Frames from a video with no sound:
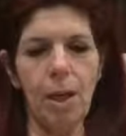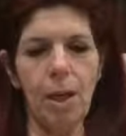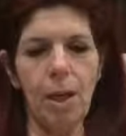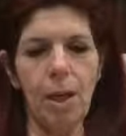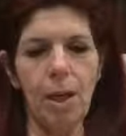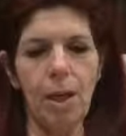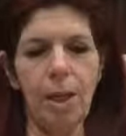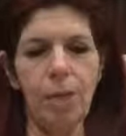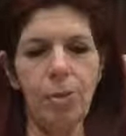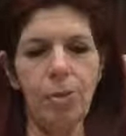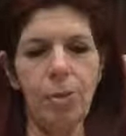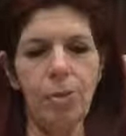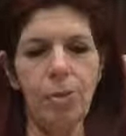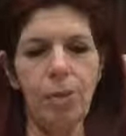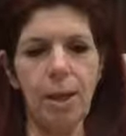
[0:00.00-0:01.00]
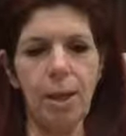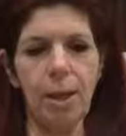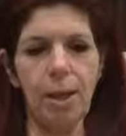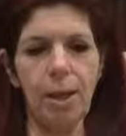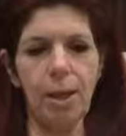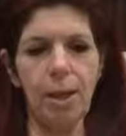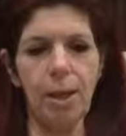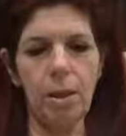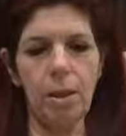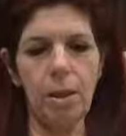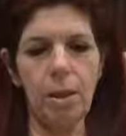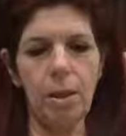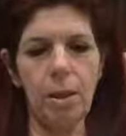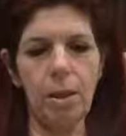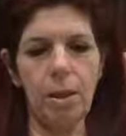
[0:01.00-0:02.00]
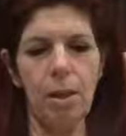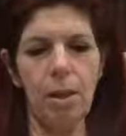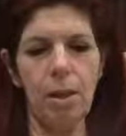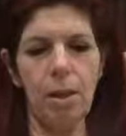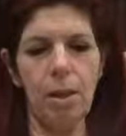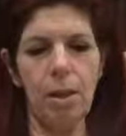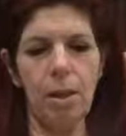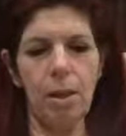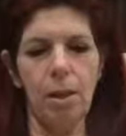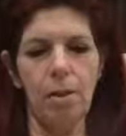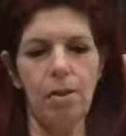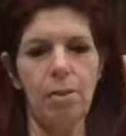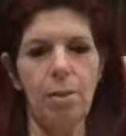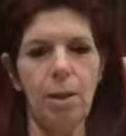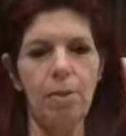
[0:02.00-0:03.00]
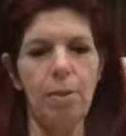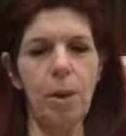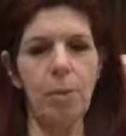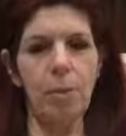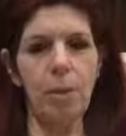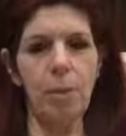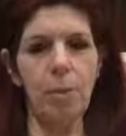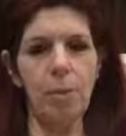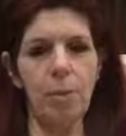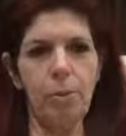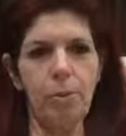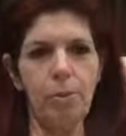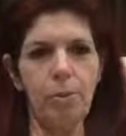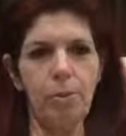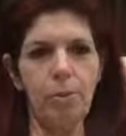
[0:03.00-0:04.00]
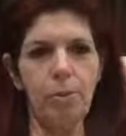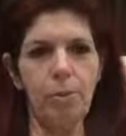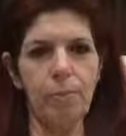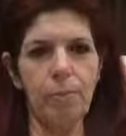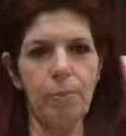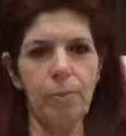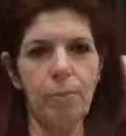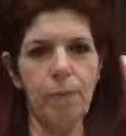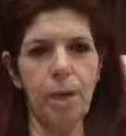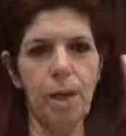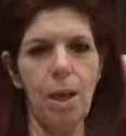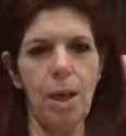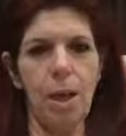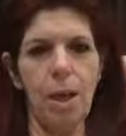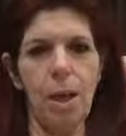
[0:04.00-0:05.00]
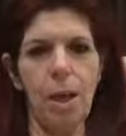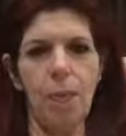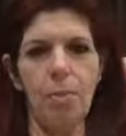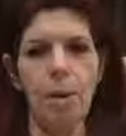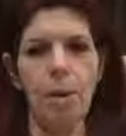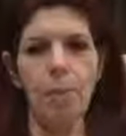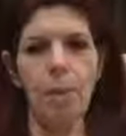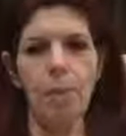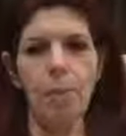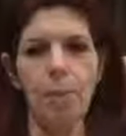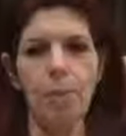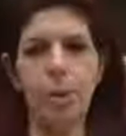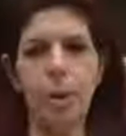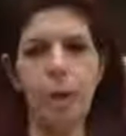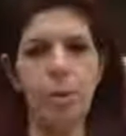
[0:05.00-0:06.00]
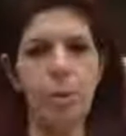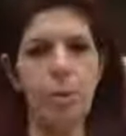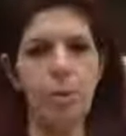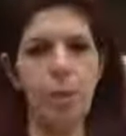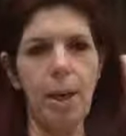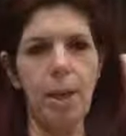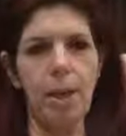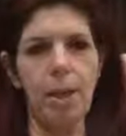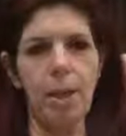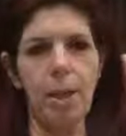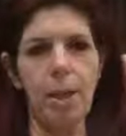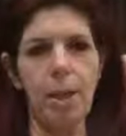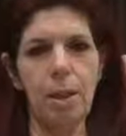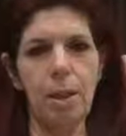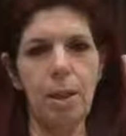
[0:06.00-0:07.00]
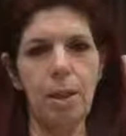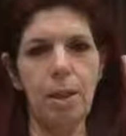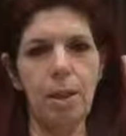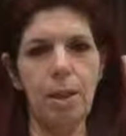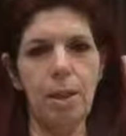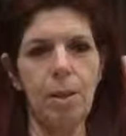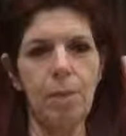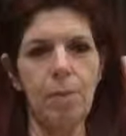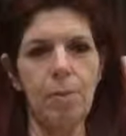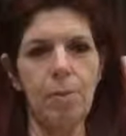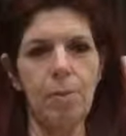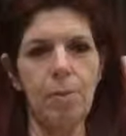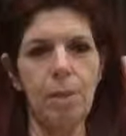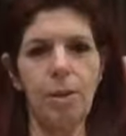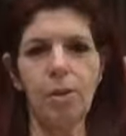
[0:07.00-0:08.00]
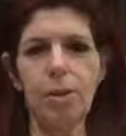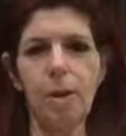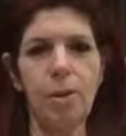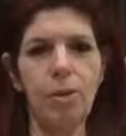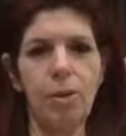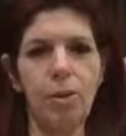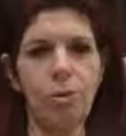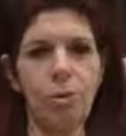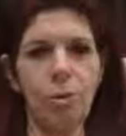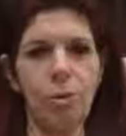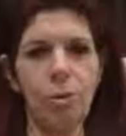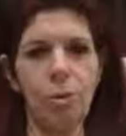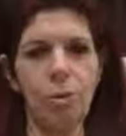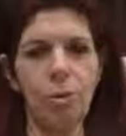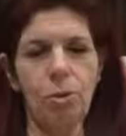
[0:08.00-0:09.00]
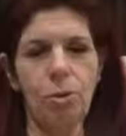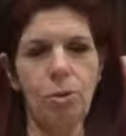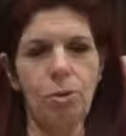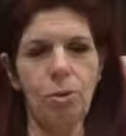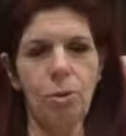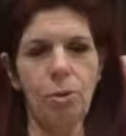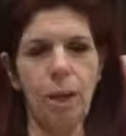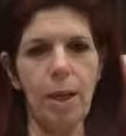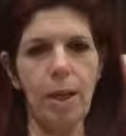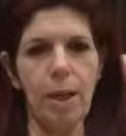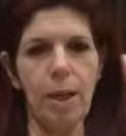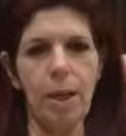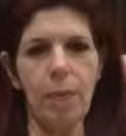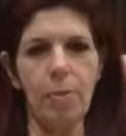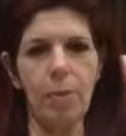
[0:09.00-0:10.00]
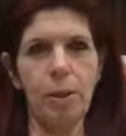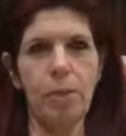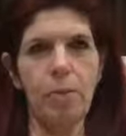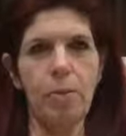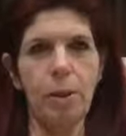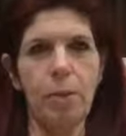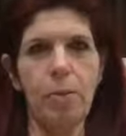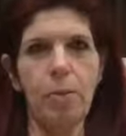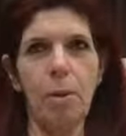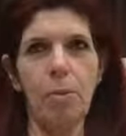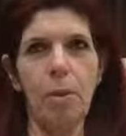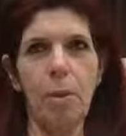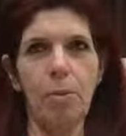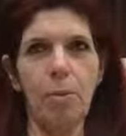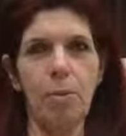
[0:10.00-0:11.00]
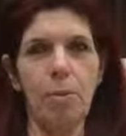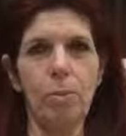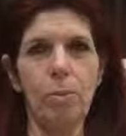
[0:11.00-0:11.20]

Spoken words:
And Esther said, save my people. And my people are now humanity. It's not just the Jews, it's humanity. Please save my people.